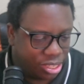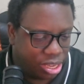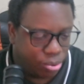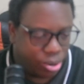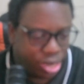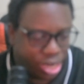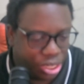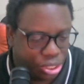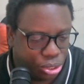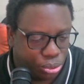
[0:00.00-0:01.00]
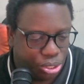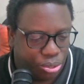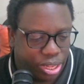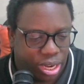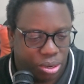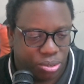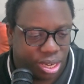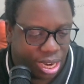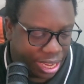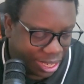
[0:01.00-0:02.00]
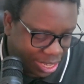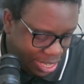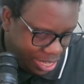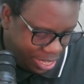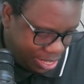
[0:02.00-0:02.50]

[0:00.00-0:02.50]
The one I showed you that looks like a